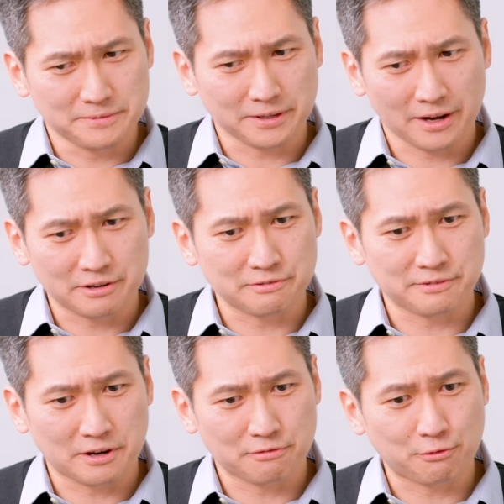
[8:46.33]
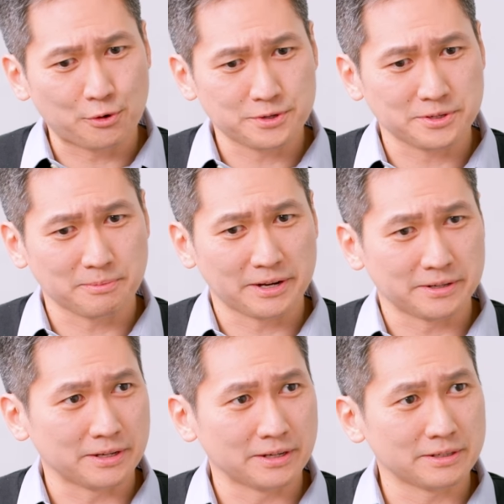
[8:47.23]
kind of force you might
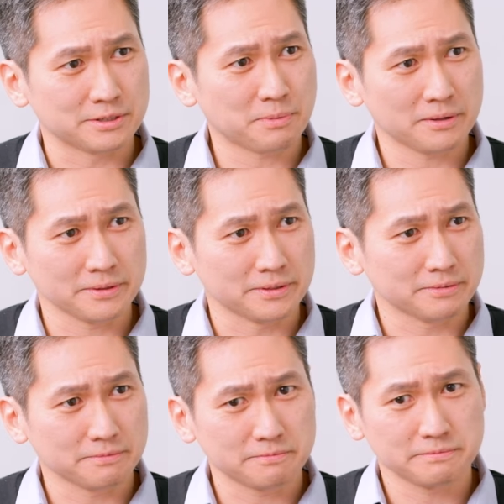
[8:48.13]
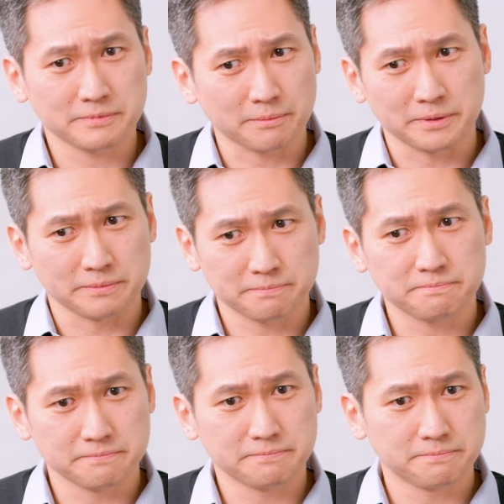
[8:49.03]
need is probably can be
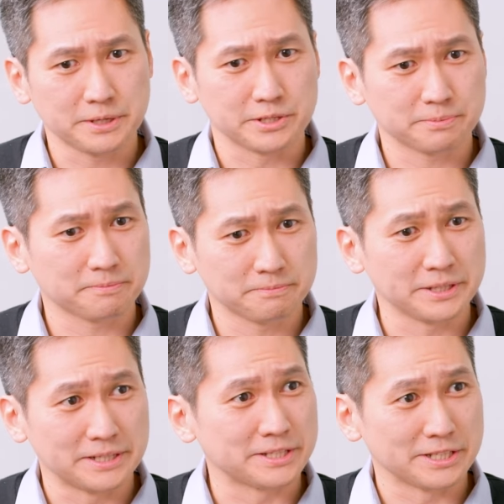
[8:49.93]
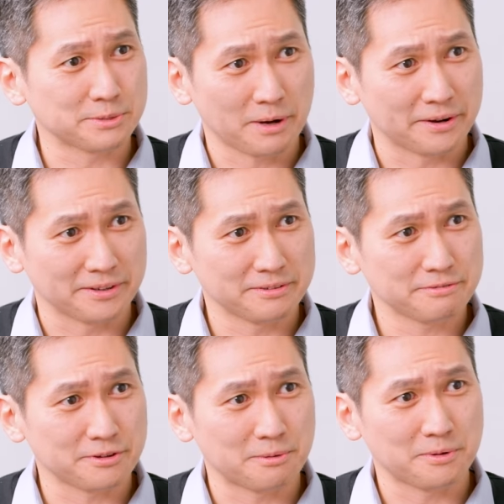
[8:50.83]
pretty easily spotted
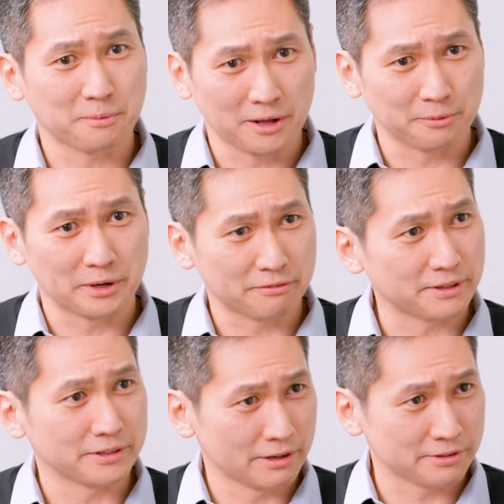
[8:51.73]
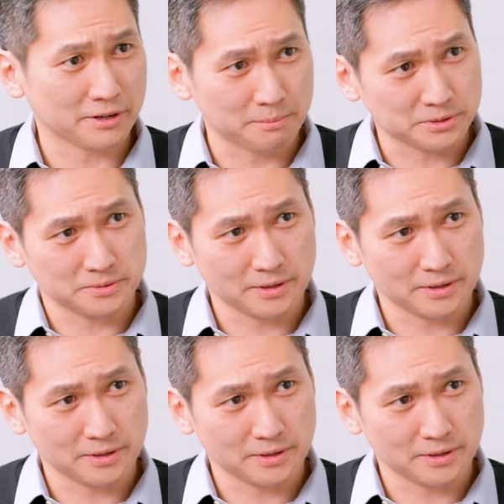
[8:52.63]
from a while away if that ever comes to